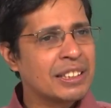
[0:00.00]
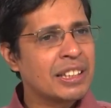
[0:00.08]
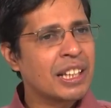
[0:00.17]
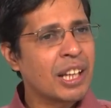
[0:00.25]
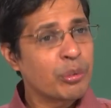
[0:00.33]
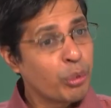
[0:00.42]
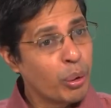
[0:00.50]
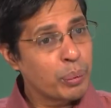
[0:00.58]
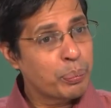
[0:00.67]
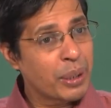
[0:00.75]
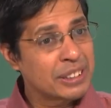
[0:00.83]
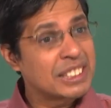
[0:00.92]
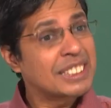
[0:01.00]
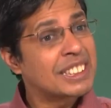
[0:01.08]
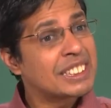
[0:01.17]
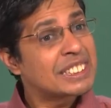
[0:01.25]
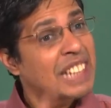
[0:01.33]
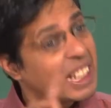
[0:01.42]
there are 4
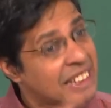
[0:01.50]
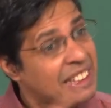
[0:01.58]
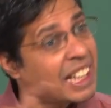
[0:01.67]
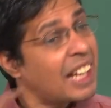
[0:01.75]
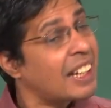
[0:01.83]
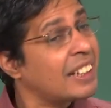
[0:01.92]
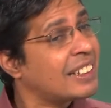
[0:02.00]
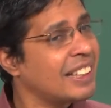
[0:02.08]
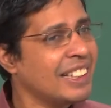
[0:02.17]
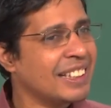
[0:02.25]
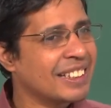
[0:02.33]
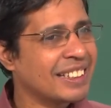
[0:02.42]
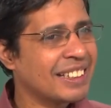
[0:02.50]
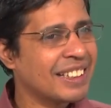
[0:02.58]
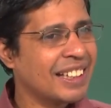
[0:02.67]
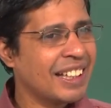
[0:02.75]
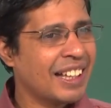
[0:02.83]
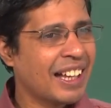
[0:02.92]
processors concurrently
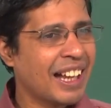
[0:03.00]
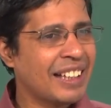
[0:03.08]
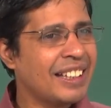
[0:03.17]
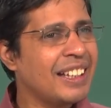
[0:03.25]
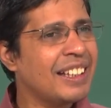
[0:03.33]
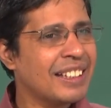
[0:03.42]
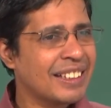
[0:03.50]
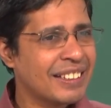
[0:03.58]
handling